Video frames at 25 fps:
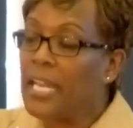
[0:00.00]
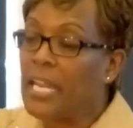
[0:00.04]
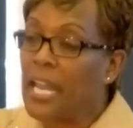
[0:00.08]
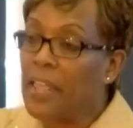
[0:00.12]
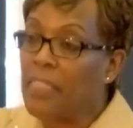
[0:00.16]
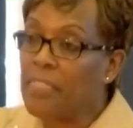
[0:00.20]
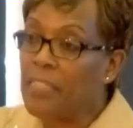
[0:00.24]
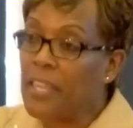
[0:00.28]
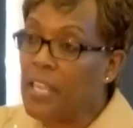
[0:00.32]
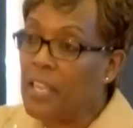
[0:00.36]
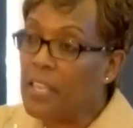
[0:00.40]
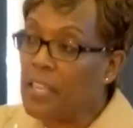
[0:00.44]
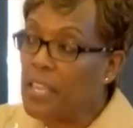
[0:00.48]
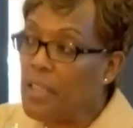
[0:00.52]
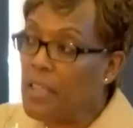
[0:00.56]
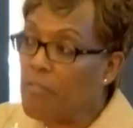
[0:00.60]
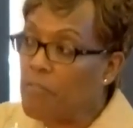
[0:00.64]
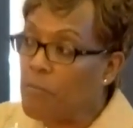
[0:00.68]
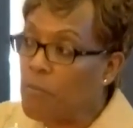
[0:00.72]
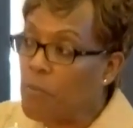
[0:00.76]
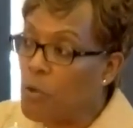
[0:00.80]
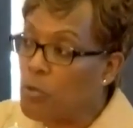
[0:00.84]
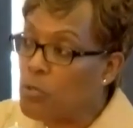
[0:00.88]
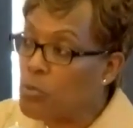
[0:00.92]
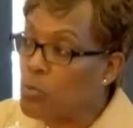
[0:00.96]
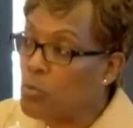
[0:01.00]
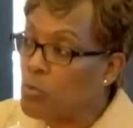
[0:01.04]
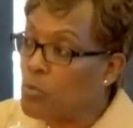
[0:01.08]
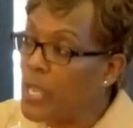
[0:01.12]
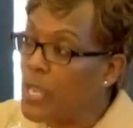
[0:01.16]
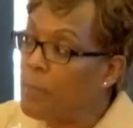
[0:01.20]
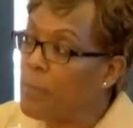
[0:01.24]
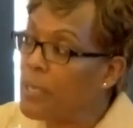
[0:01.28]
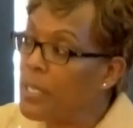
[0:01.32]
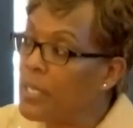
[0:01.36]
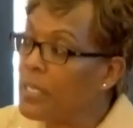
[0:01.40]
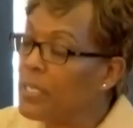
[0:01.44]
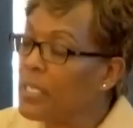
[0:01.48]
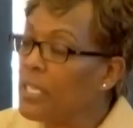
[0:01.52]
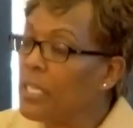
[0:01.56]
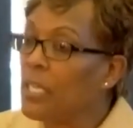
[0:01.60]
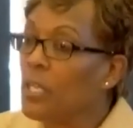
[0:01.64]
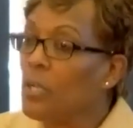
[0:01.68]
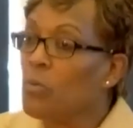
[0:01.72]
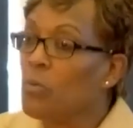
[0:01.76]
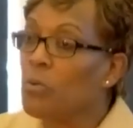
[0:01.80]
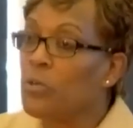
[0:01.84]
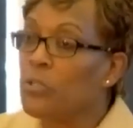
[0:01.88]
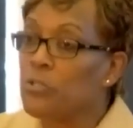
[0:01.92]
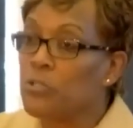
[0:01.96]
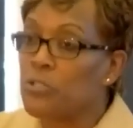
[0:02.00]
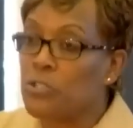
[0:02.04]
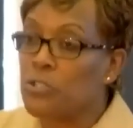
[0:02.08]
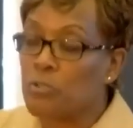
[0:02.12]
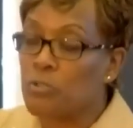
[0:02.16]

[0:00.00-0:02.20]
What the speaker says: And I think most women, when you're